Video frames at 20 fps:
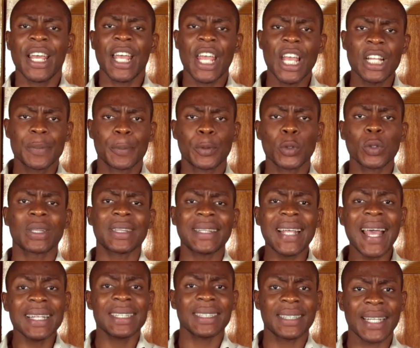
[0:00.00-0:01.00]
It
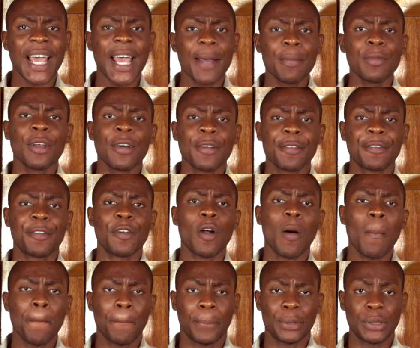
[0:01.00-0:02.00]
protects them
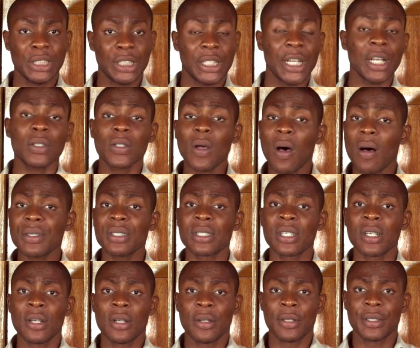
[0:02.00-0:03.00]
from predators,